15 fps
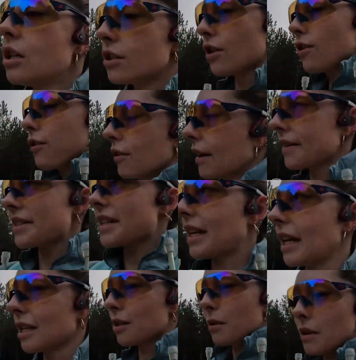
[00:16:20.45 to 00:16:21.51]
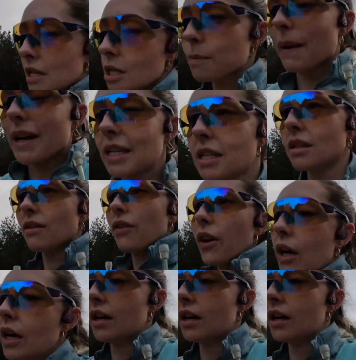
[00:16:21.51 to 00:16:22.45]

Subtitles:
2 3 hours today. So in the space of